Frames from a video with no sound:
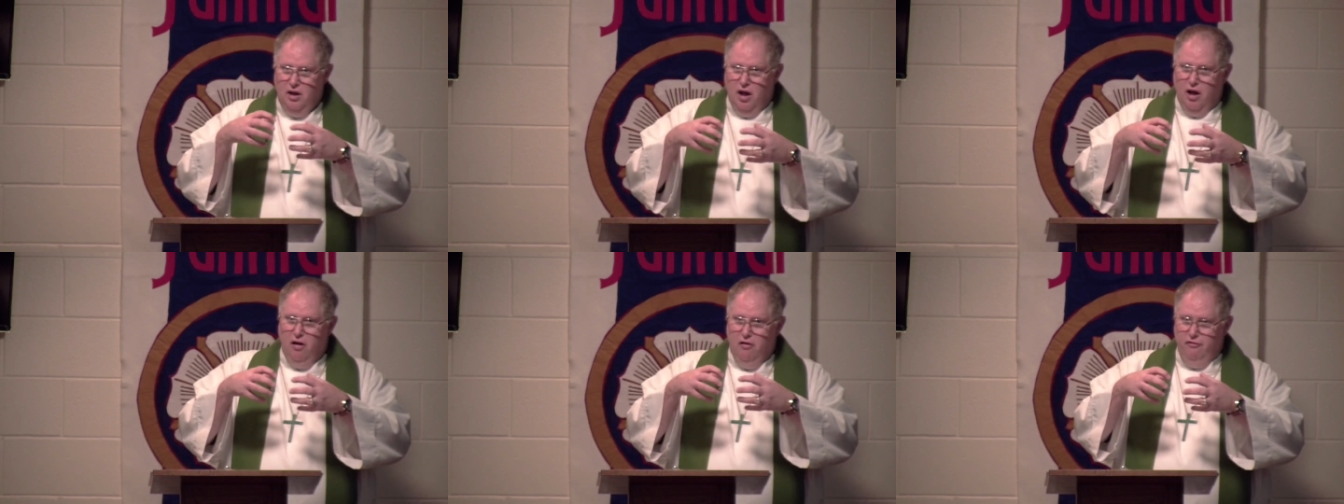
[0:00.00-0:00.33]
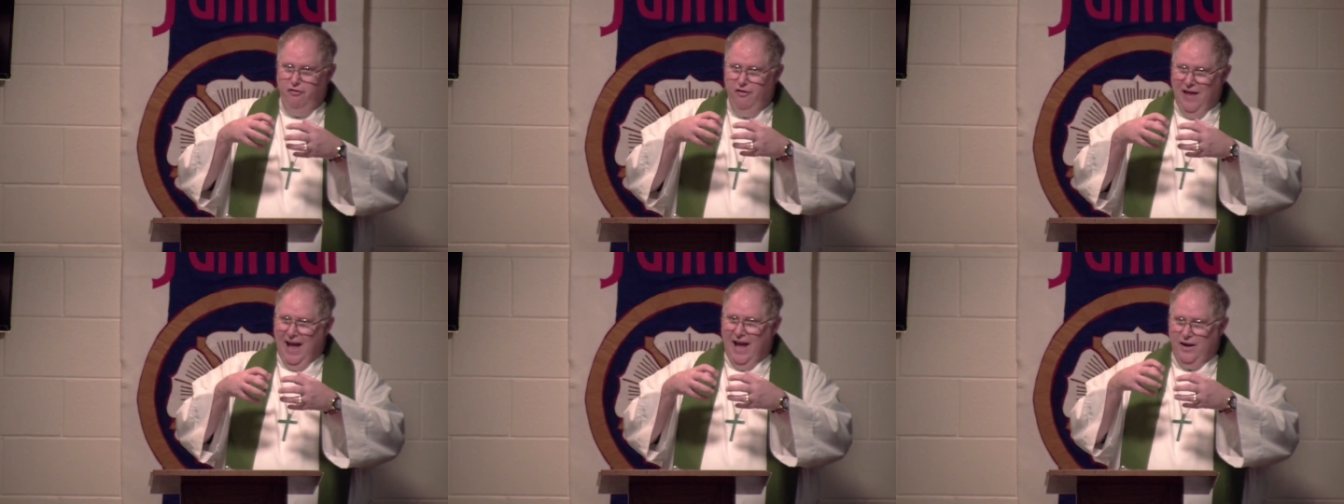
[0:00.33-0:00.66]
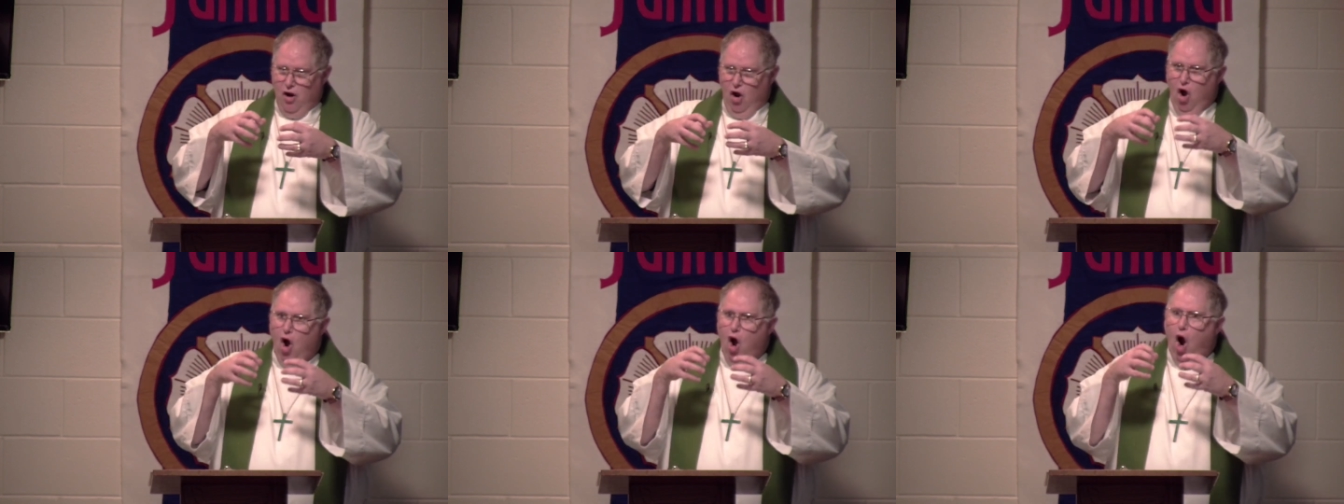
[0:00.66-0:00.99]
of
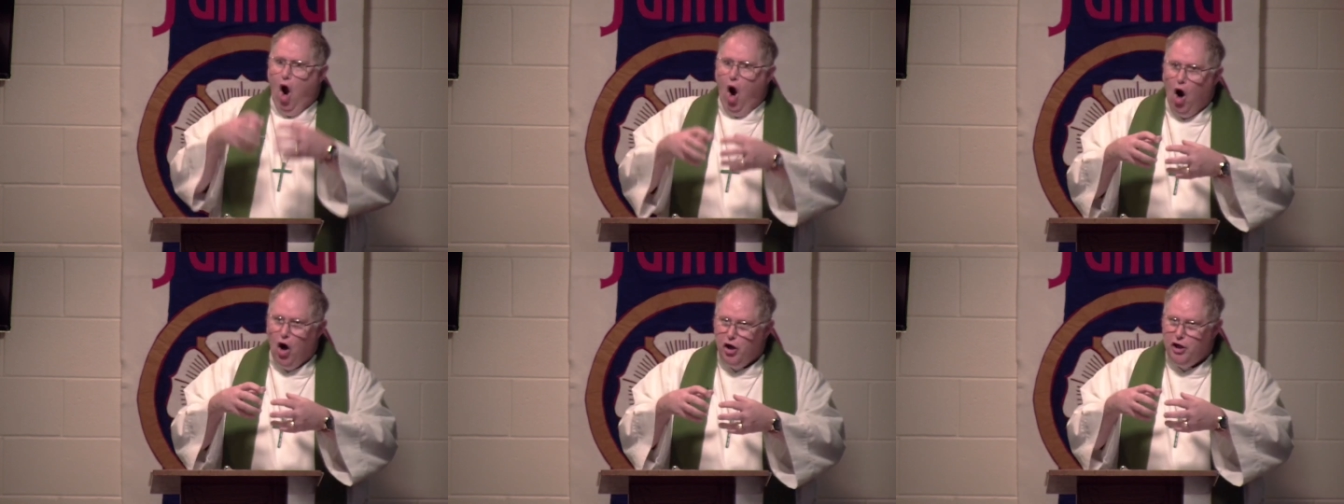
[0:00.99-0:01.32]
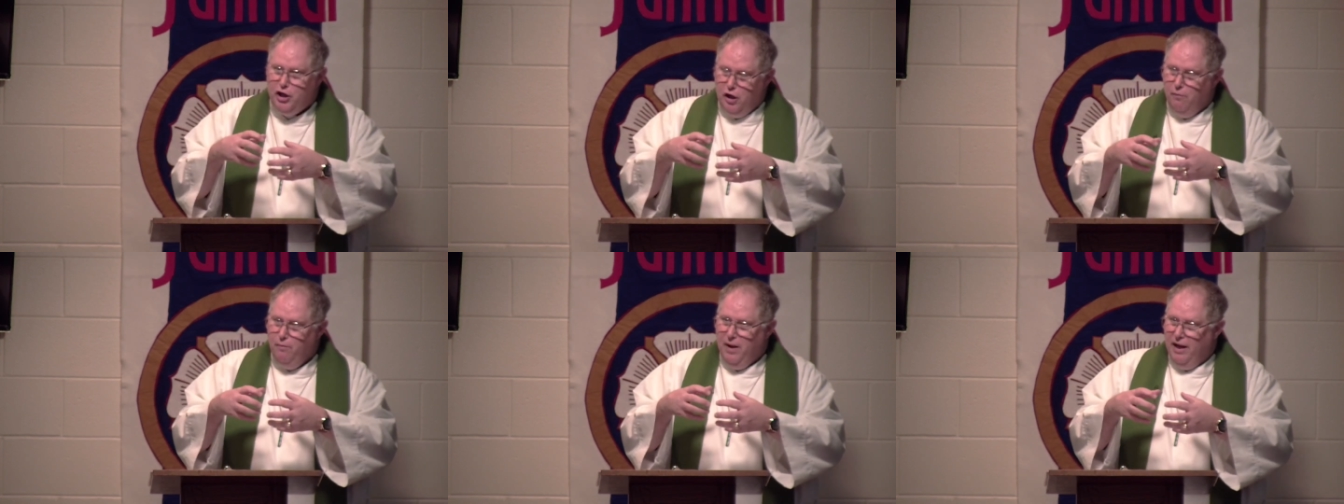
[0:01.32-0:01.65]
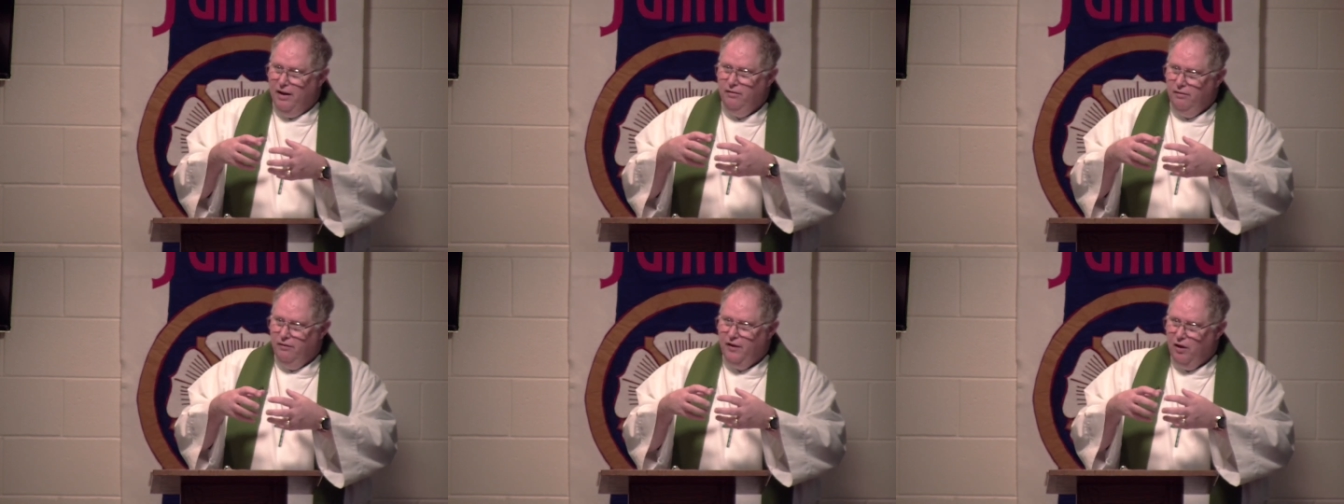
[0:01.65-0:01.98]
that
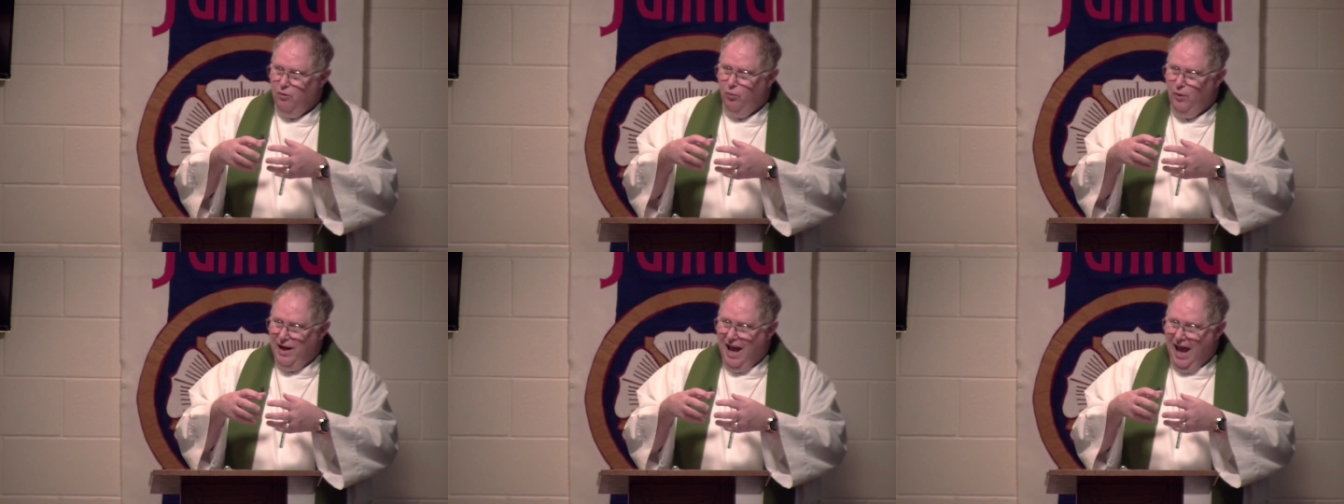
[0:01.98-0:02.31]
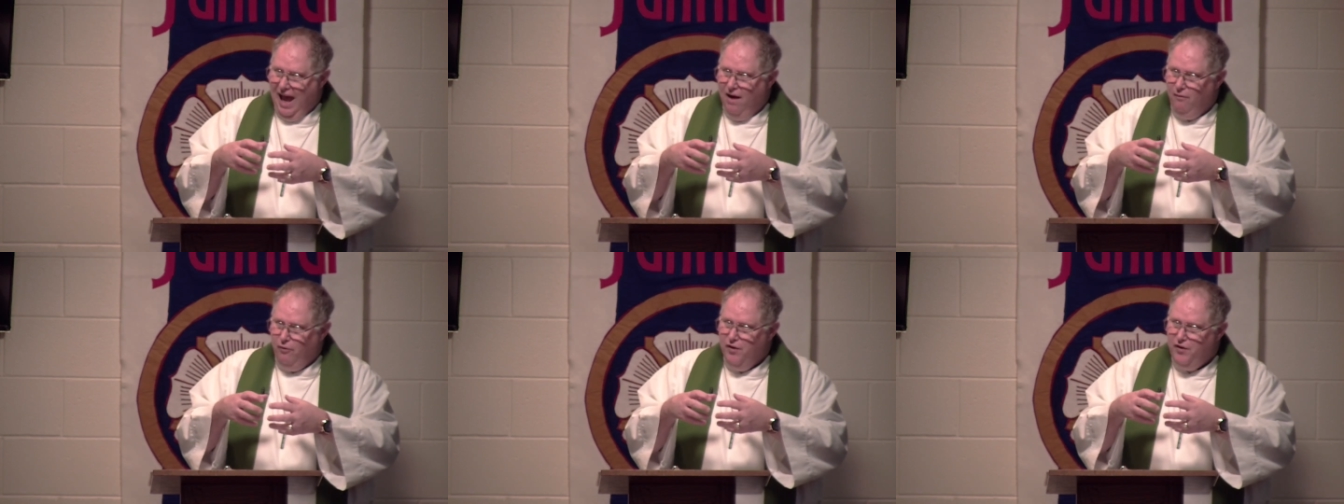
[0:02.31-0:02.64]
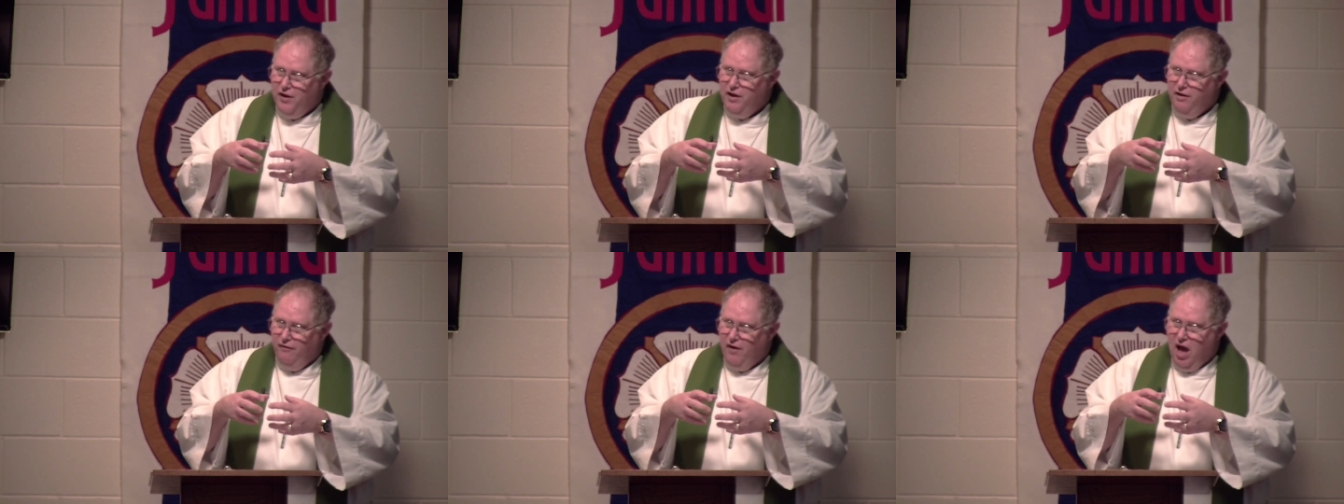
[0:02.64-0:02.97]
argument that we have with
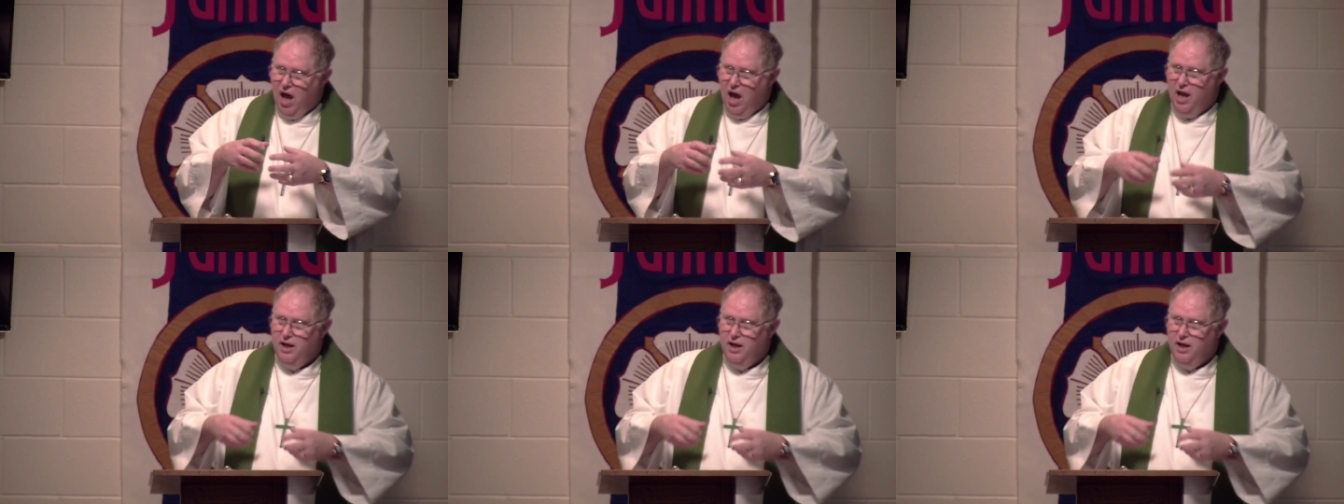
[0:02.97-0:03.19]
the divine.